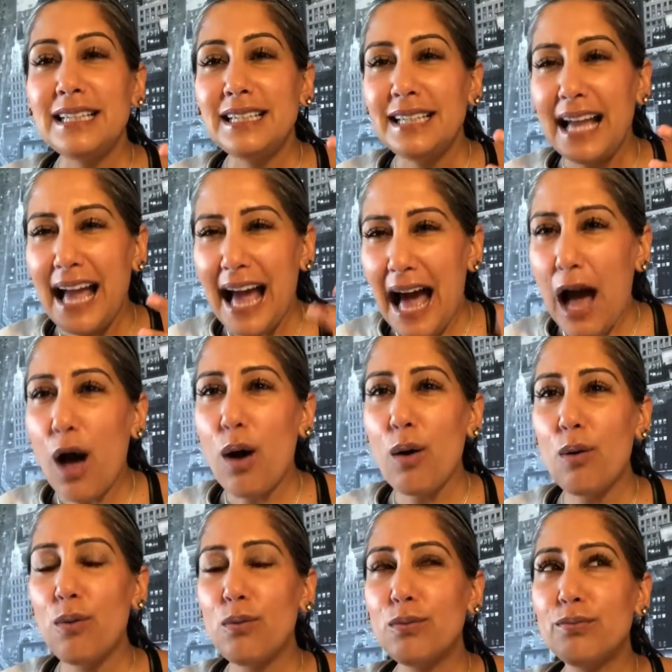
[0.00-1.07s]

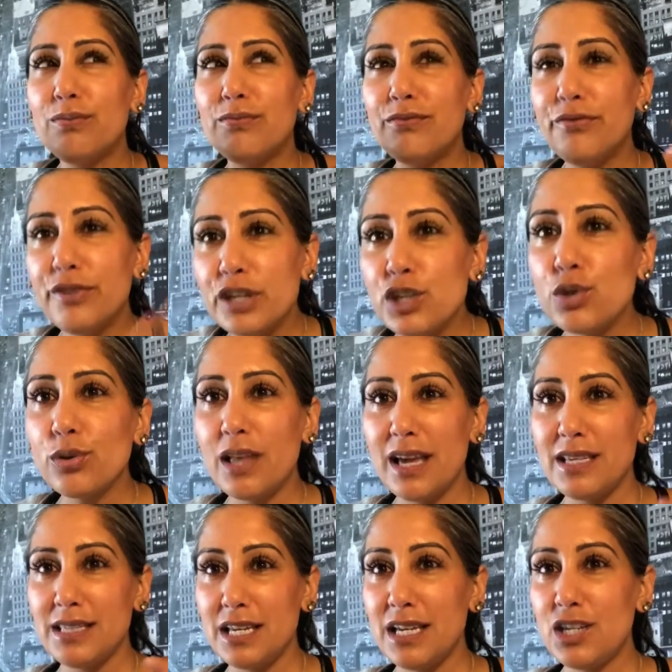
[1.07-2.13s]
how
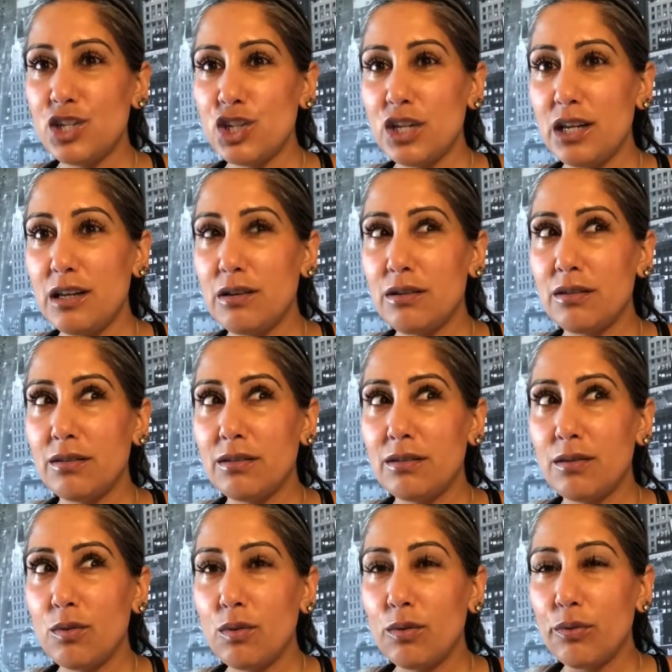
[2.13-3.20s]
visualization
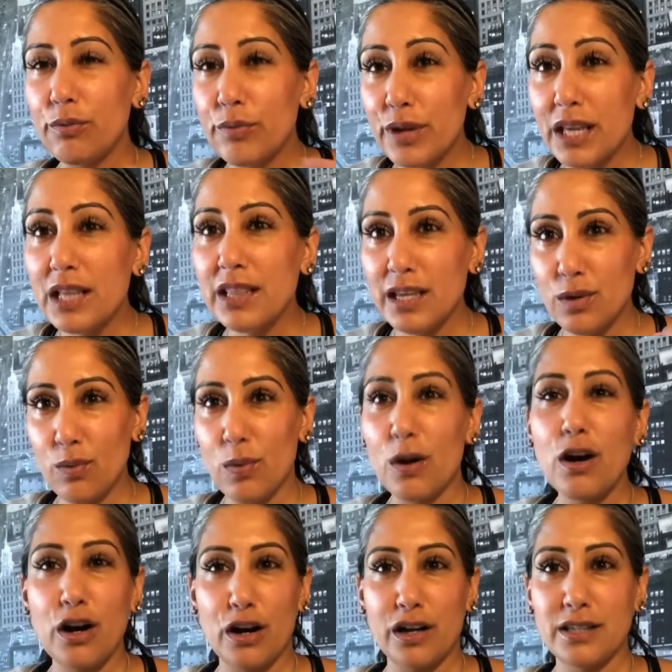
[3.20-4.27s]
really
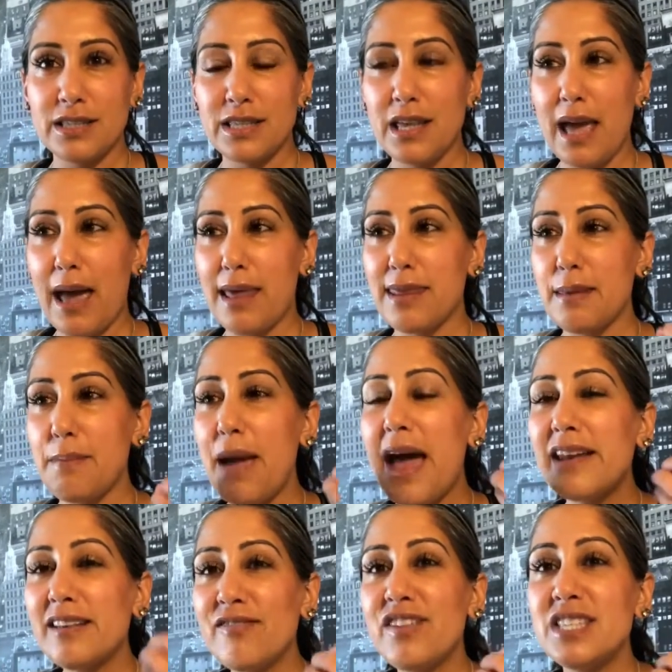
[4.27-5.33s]
works. That the
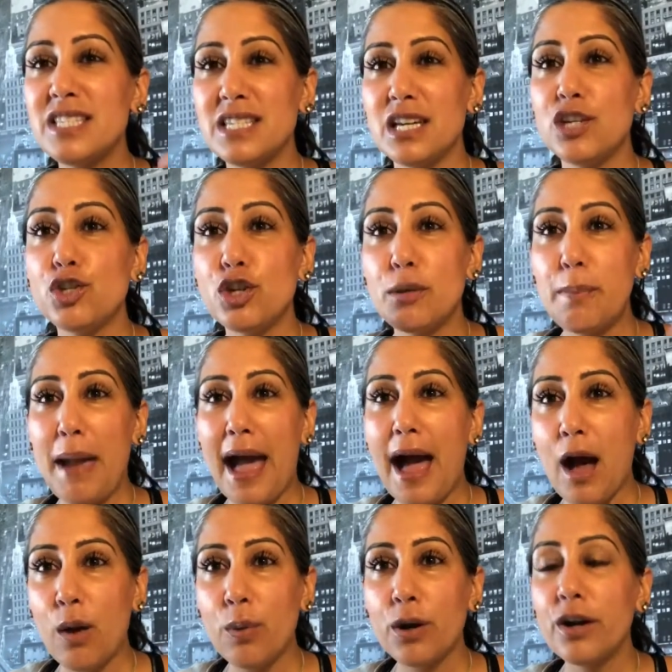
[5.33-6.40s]
manifestation
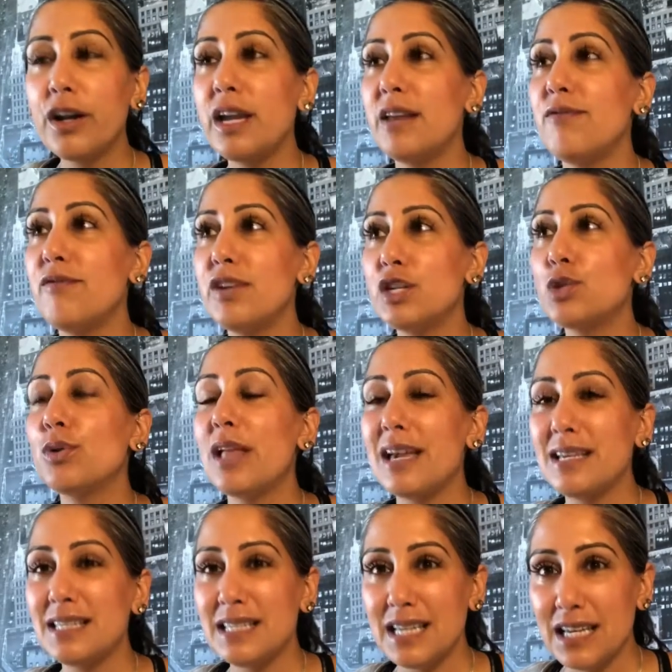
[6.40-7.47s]
power in
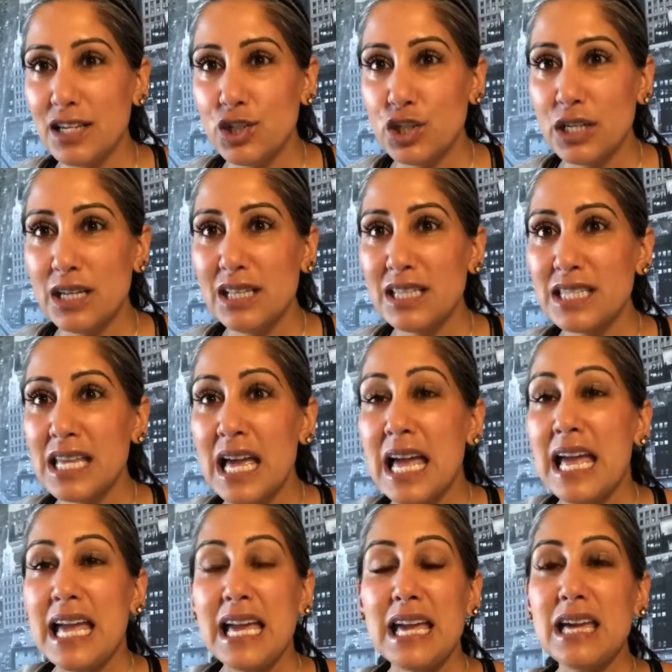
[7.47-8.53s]
visualizations
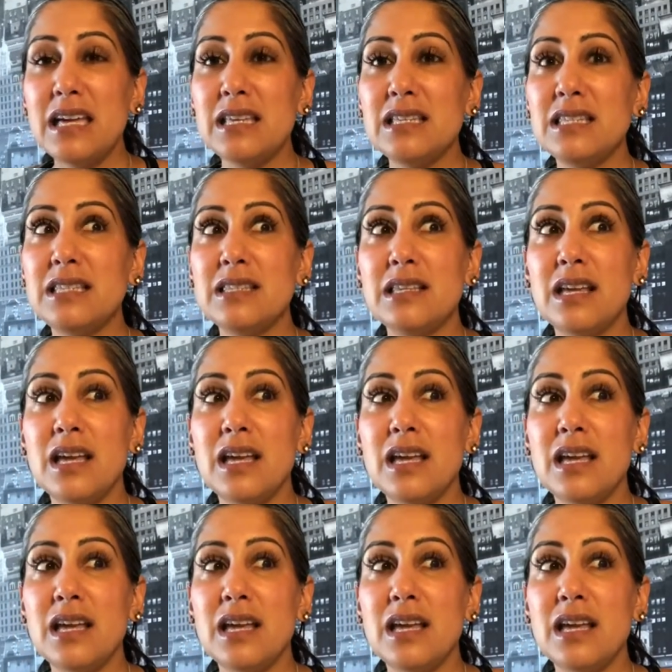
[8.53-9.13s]
is